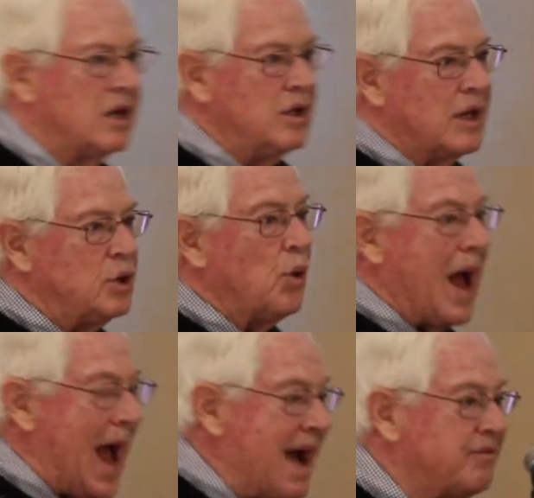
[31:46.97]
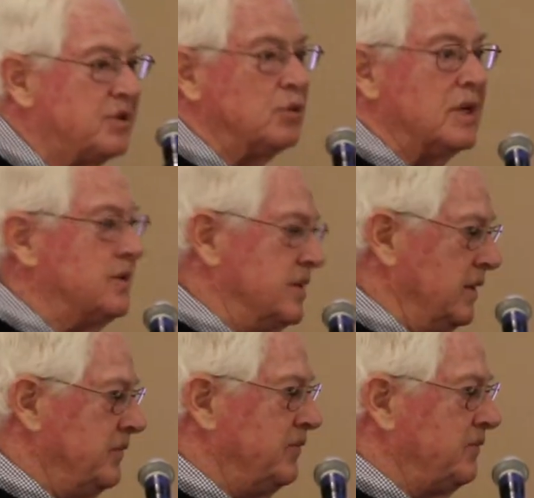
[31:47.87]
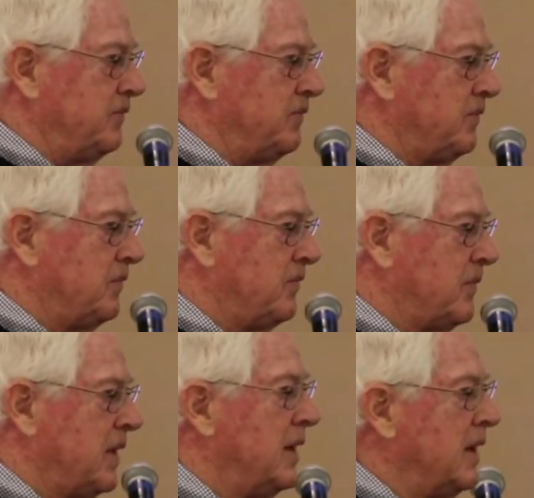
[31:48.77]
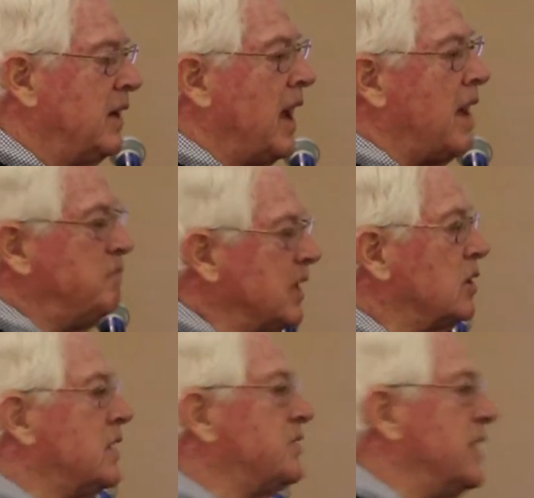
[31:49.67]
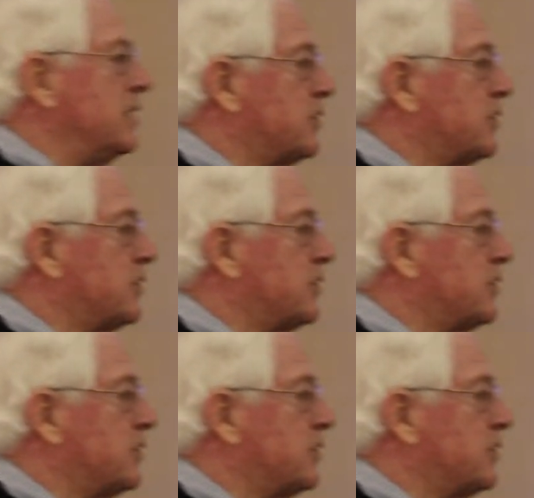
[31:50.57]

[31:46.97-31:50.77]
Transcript: You have to listen and build listening